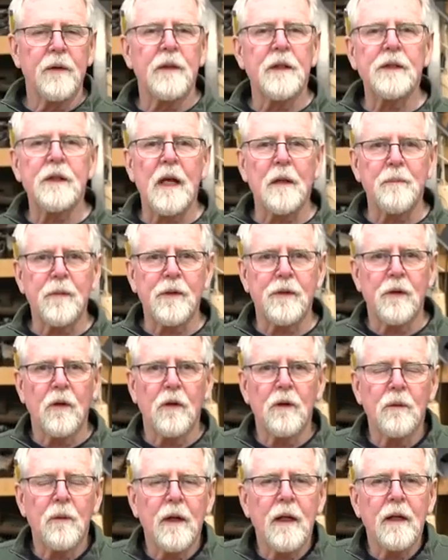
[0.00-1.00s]
in this
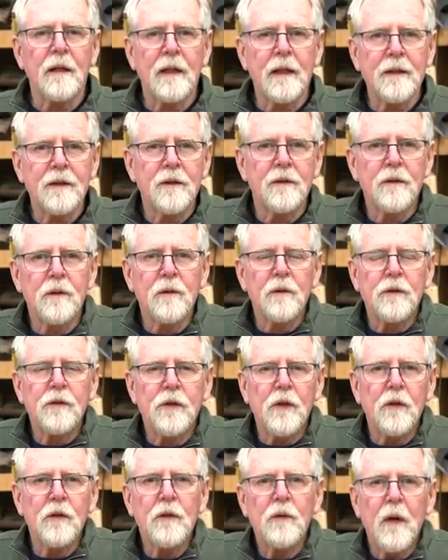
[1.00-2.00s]
episode, what I'd like to do is
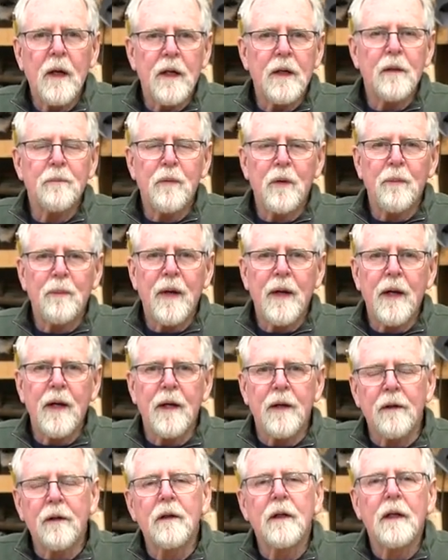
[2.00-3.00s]
show you how to
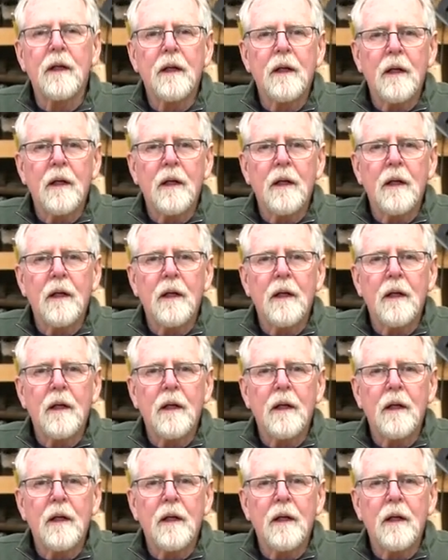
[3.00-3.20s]
prepare